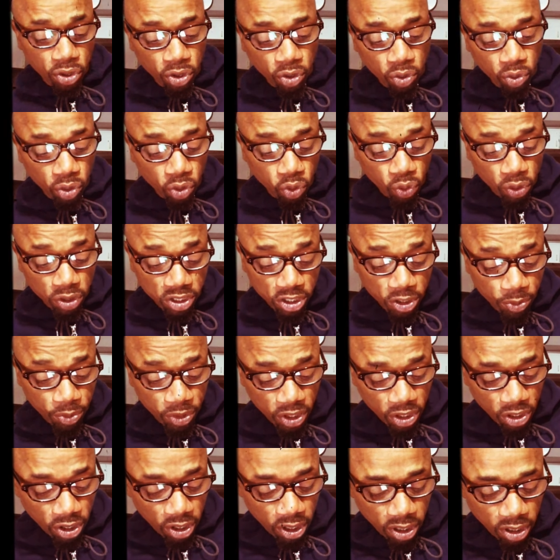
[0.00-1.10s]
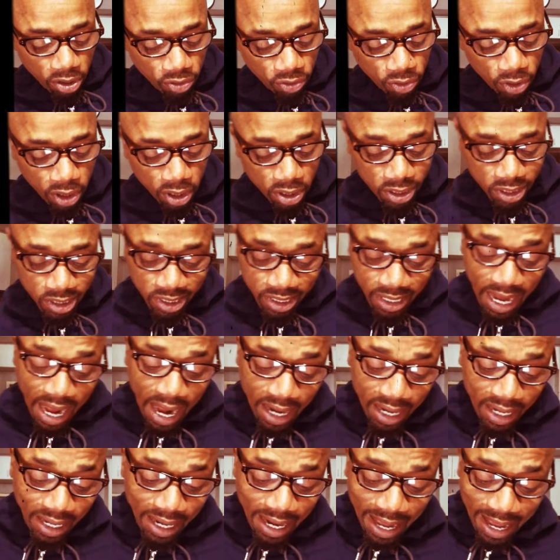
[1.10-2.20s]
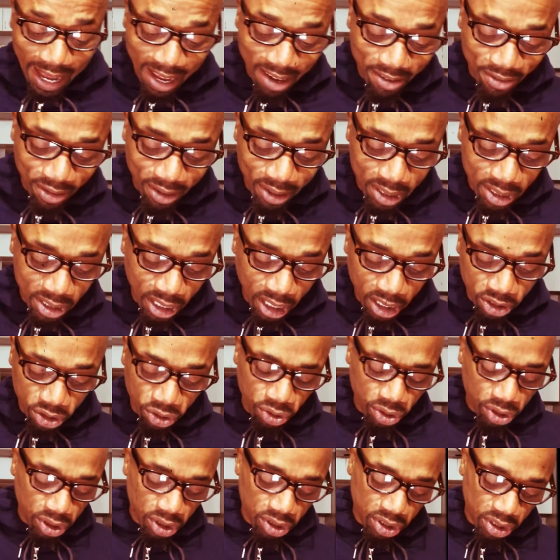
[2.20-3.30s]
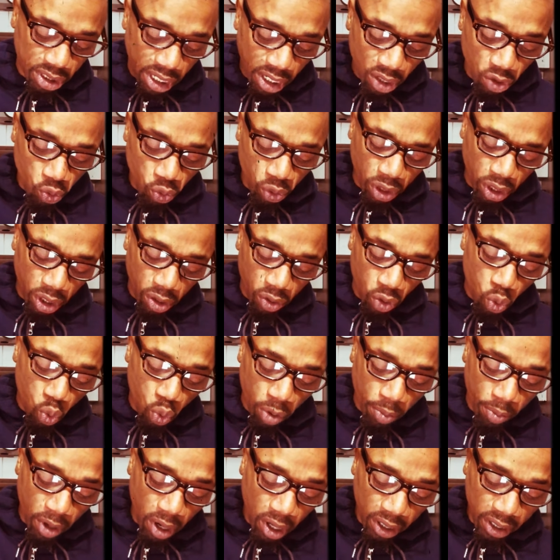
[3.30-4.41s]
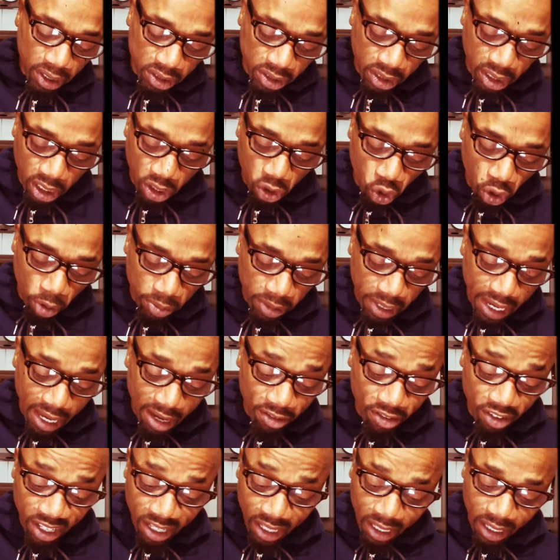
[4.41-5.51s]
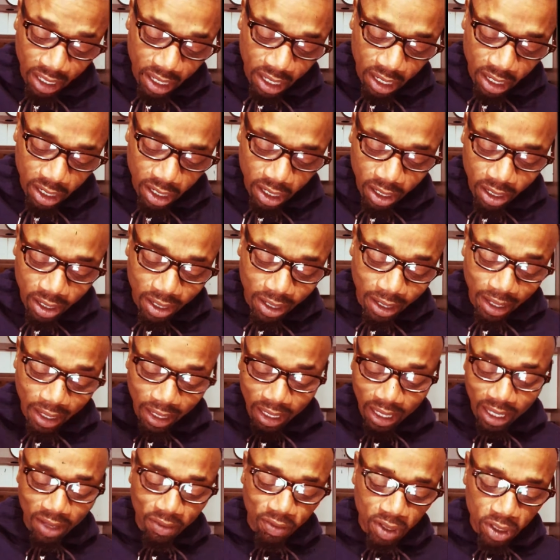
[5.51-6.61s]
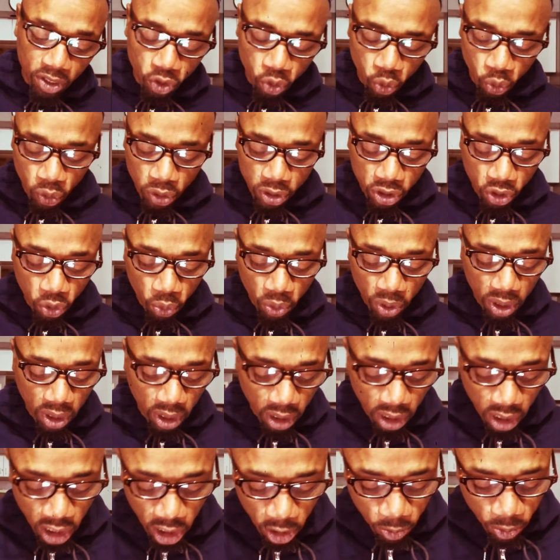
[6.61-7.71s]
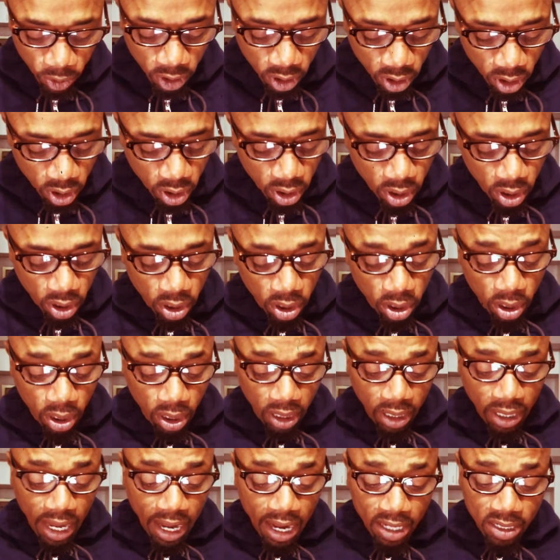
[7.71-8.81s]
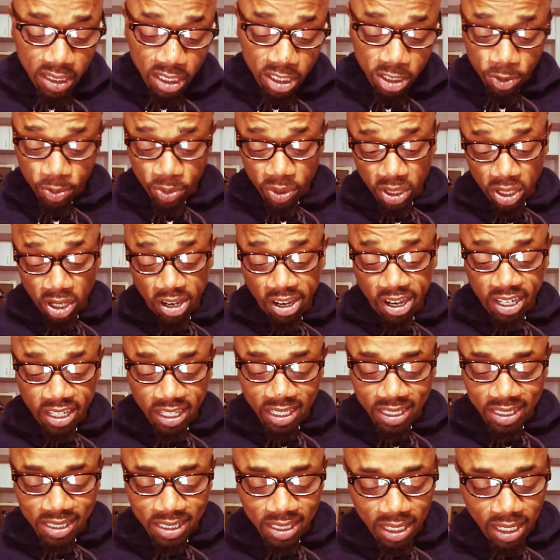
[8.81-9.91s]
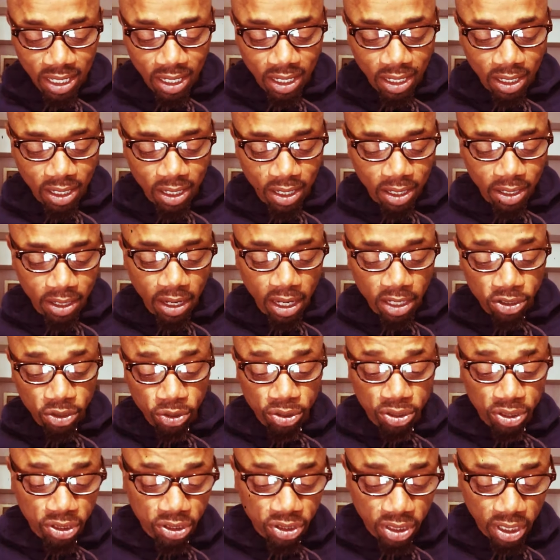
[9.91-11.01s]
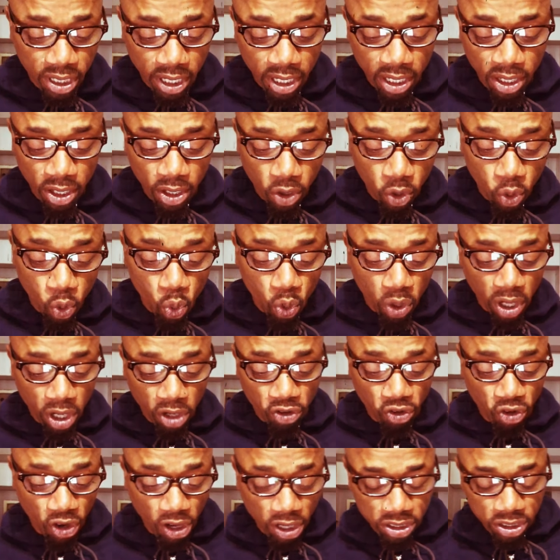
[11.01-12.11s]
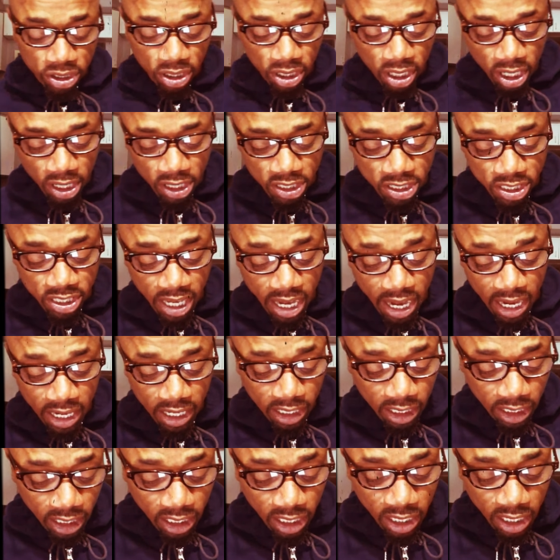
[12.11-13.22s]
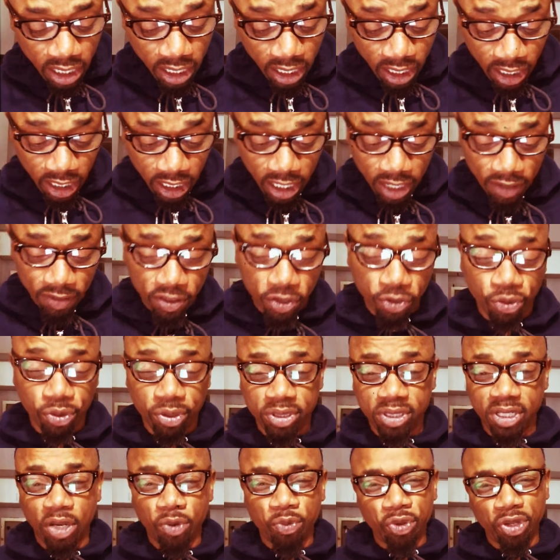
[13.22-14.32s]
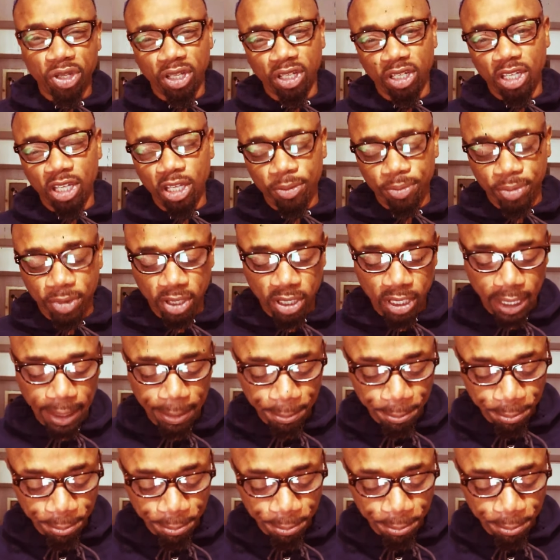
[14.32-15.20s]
you, nor is it beyond your reach. It's not in the heavens that you should say, "Who can, who among us can go up to heaven and get it and give it to us so we can keep it?" Neither is it beyond the sea that you should say, "Who can cross to the other side and get it and give to us that we can keep it?"